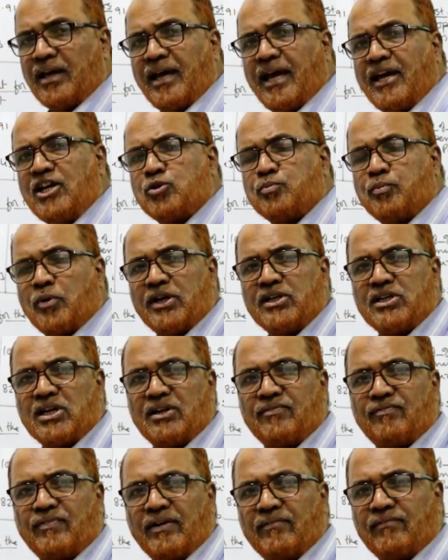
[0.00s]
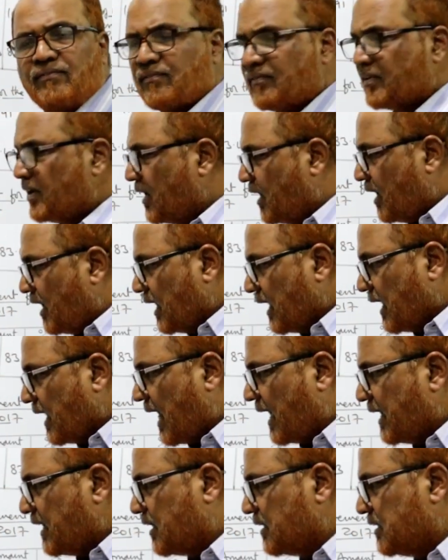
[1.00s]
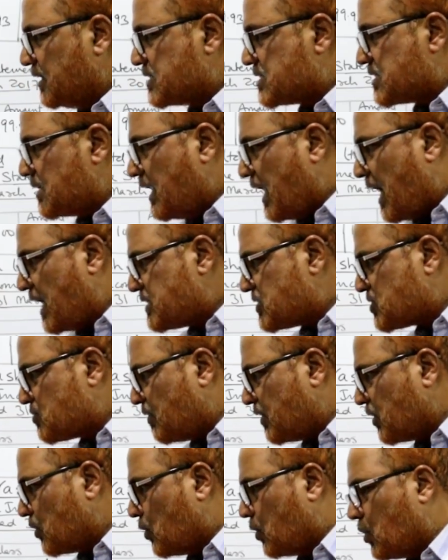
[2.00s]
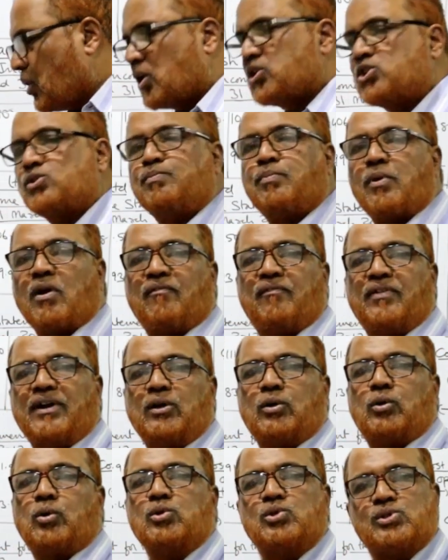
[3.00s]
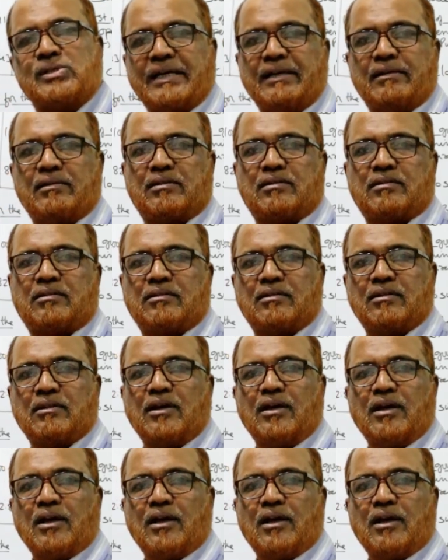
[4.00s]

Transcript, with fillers: 8.85. Like this, last one, gross profit to sales.